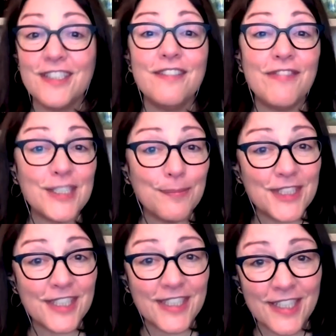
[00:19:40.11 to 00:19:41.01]

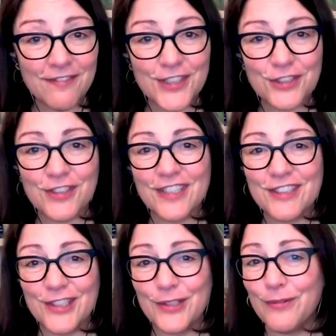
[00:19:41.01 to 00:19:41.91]
investments in
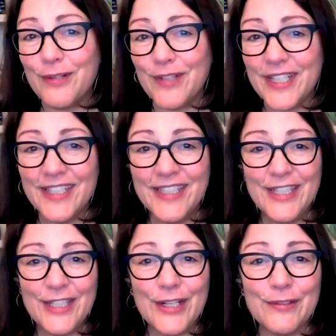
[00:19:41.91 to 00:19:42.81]
infrastructure, where we,
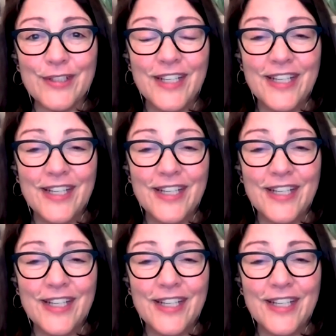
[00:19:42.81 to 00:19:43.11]
you know,